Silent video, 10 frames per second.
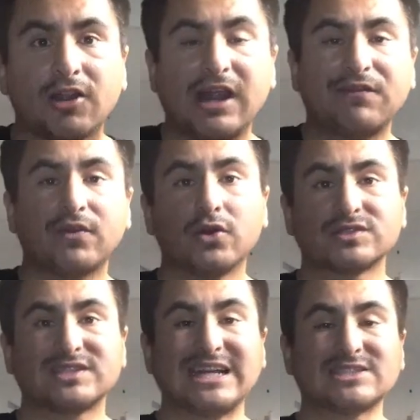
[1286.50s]
Alright
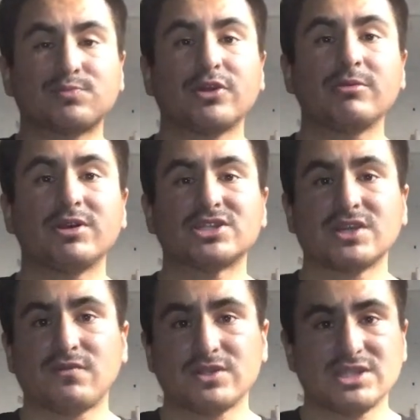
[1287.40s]
folks, that's pretty much
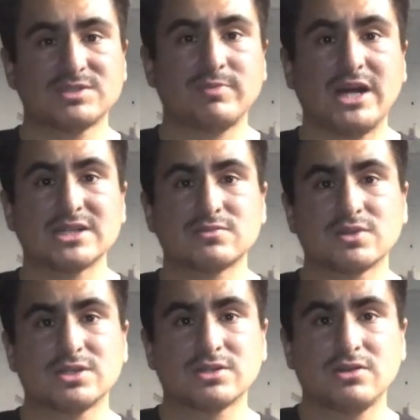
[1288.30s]
it for this box.
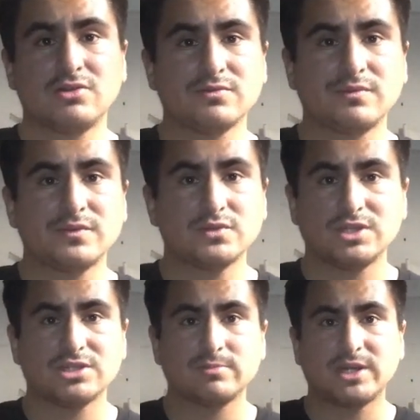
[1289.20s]
We're going to go and review
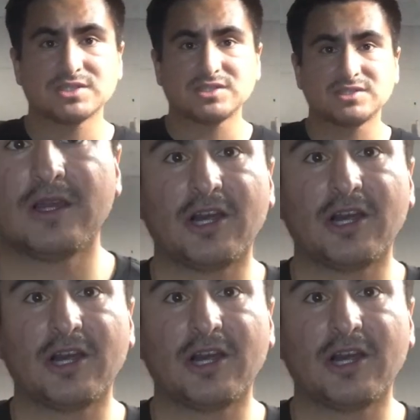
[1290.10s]
the other boxes.